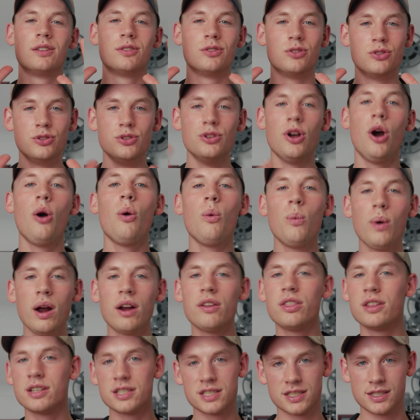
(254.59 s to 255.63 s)
know where
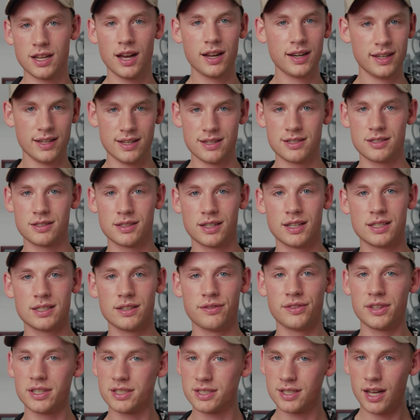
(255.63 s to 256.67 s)
the sun is, because
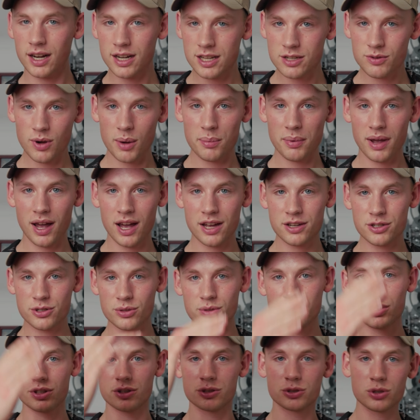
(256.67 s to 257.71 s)
if the sun is right behind you
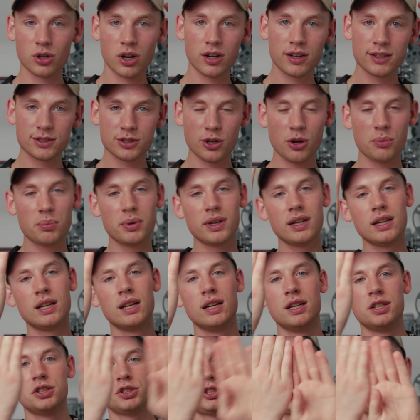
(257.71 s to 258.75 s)
and your trunk is open,
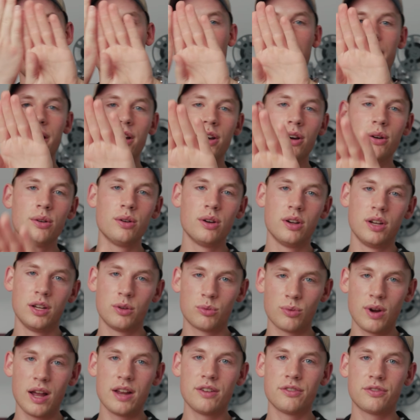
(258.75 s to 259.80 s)
shadow
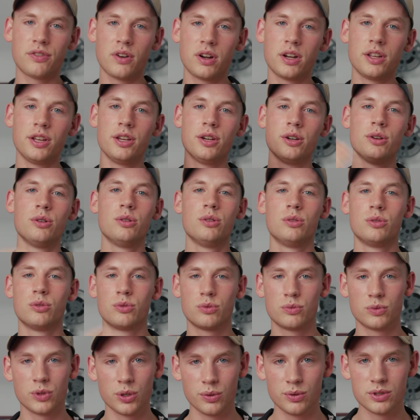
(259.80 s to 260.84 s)
right in front of you
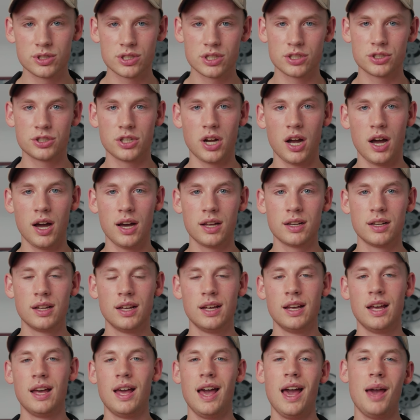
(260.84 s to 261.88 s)
ruins the shot.
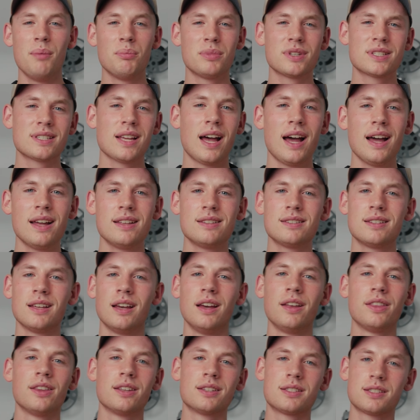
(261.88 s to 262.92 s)
And besides,
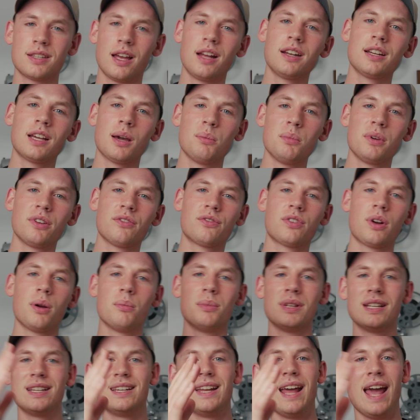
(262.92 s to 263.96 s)
the sun coming
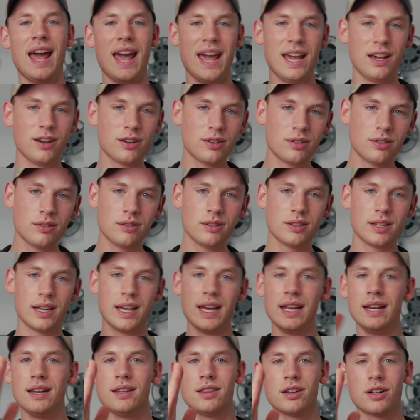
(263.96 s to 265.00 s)
from an angle,
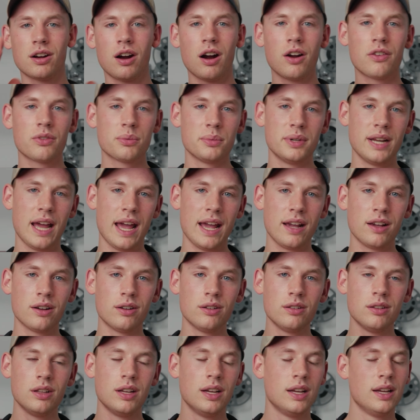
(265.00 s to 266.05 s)
hitting the car from an
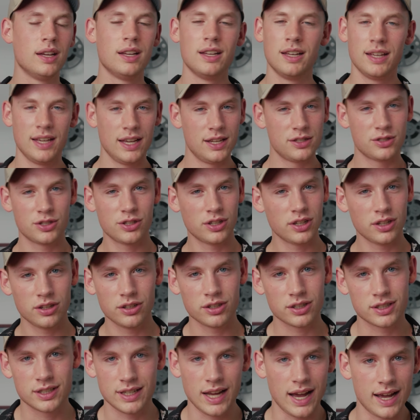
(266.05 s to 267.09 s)
angle, is gonna
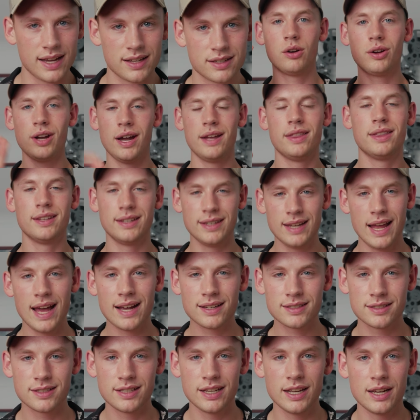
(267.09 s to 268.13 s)
look nice. Okay, the
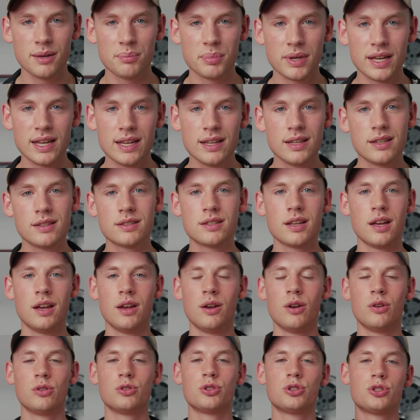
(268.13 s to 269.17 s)
next tip is
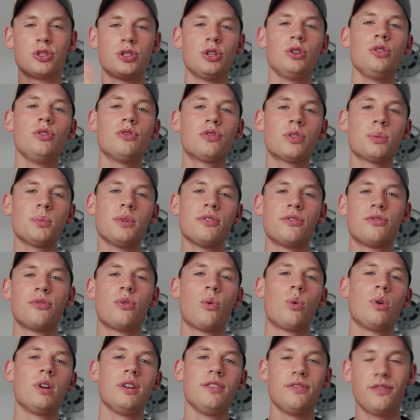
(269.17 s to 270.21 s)
shoot from a
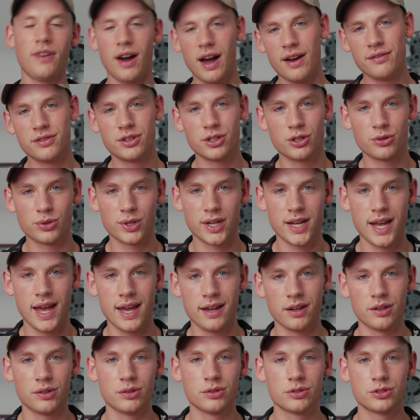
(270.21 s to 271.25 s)
45-degree
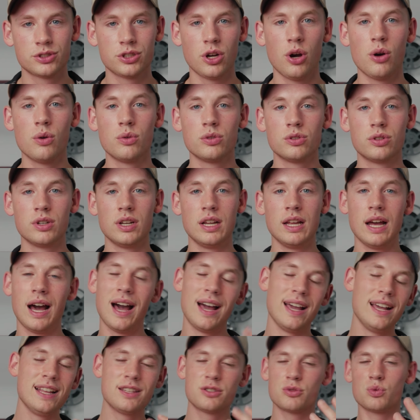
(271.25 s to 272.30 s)
angle. So
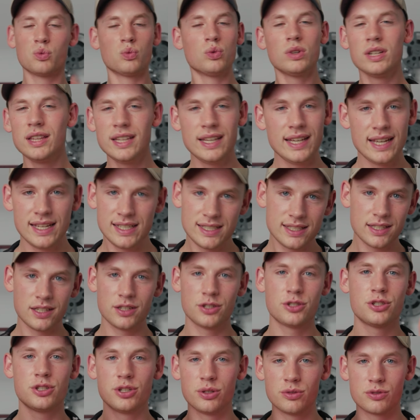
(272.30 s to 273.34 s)
it's really easy to
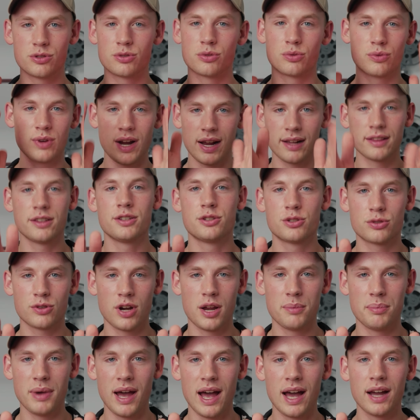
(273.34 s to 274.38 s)
shoot directly
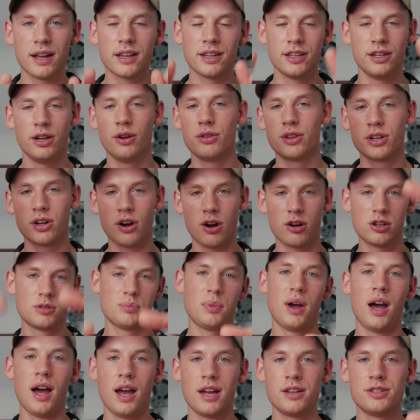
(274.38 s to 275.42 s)
straight back. You know, the car's
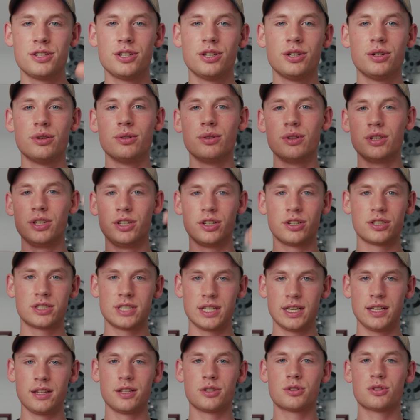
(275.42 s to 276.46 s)
behind you, you're
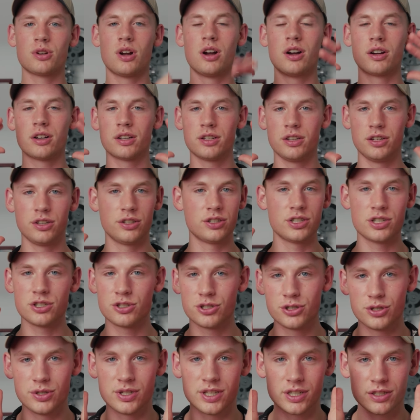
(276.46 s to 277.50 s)
sitting in the trunk, you're
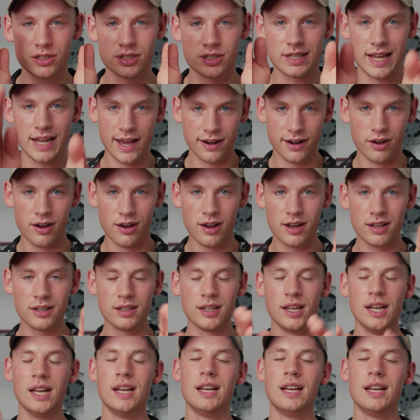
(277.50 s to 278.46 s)
just shooting dead on.